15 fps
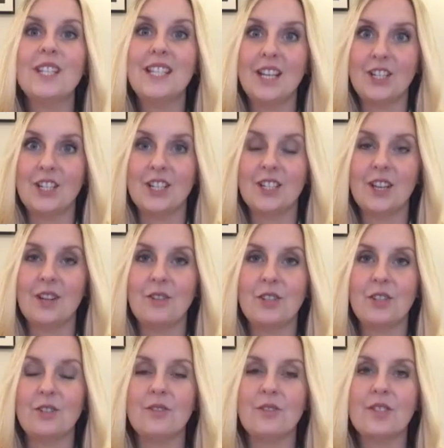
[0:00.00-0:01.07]
Stitching
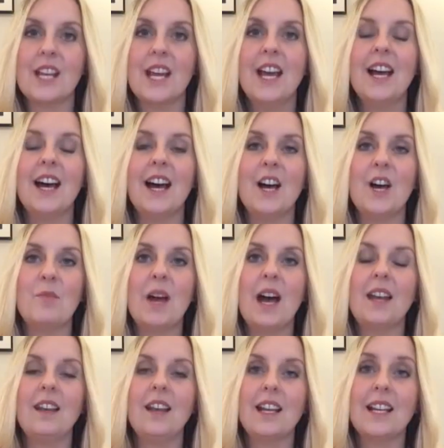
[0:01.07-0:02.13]
Socials. Um,
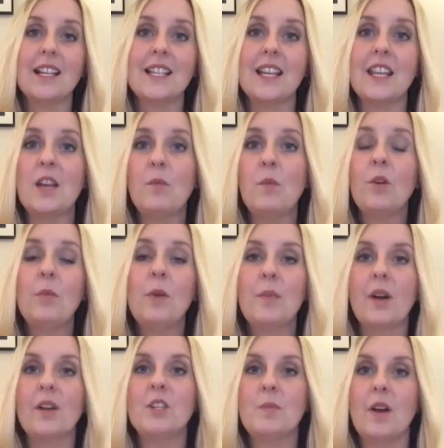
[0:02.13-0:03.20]
and like I say, they will be
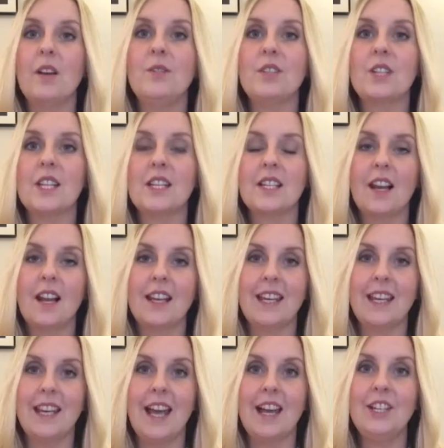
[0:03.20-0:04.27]
postponed until I
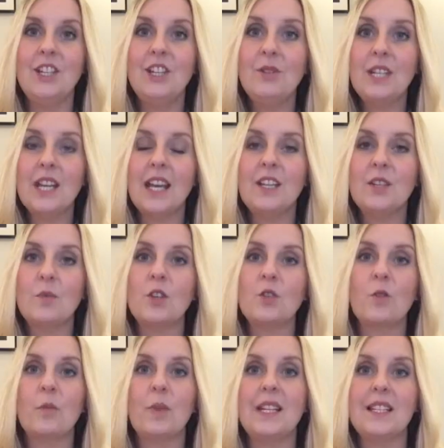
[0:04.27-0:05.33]
can get a new date, which
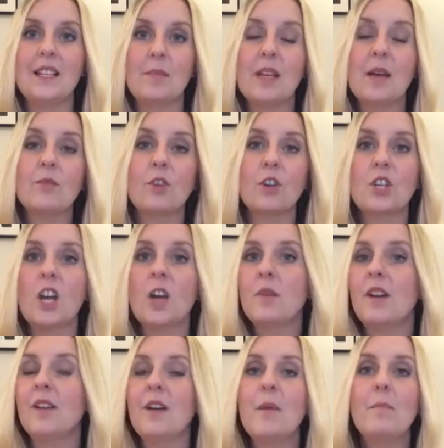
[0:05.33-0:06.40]
will be September, October,
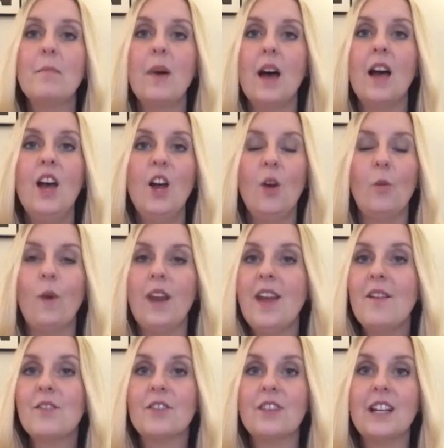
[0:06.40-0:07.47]
November,
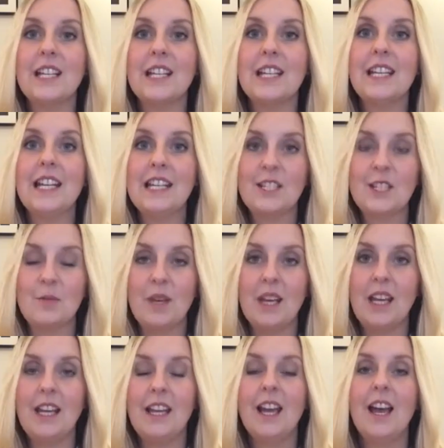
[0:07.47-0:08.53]
whenever it needs to
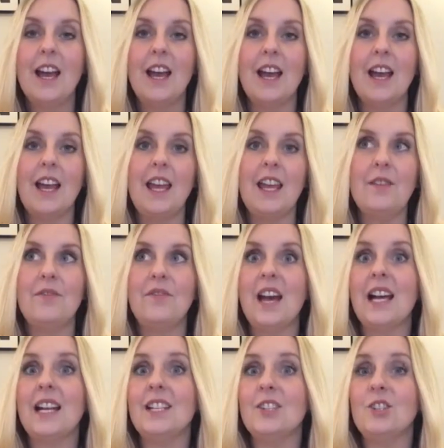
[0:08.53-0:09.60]
be. If
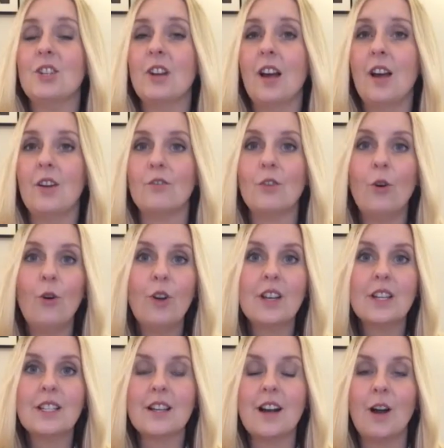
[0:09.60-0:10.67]
that is July or
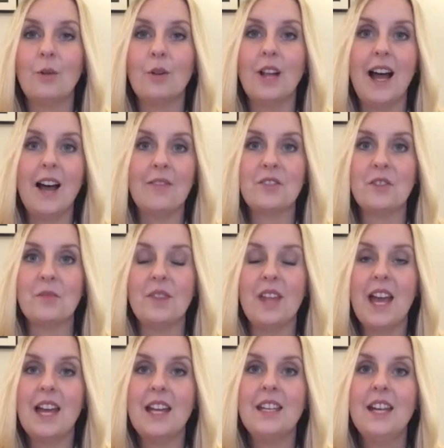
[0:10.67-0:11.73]
August, I will have them
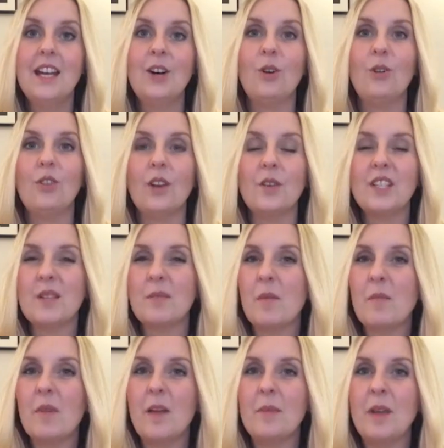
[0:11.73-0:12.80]
then, although summer
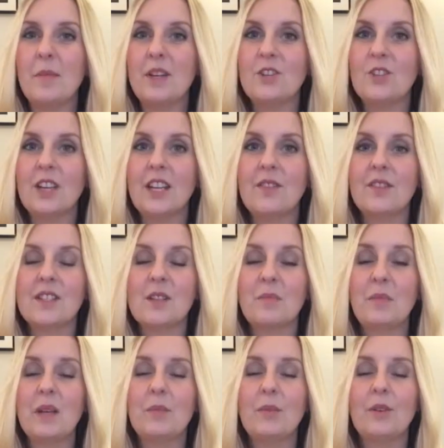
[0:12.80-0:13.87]
might be a bit tricky for some
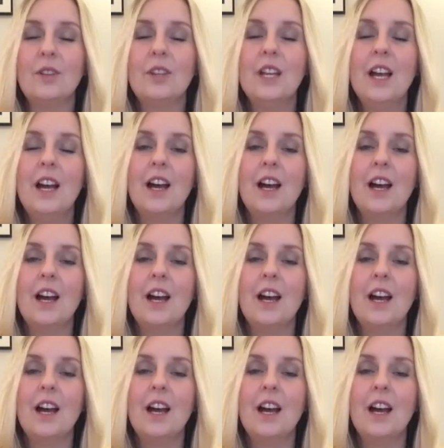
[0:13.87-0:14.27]
people.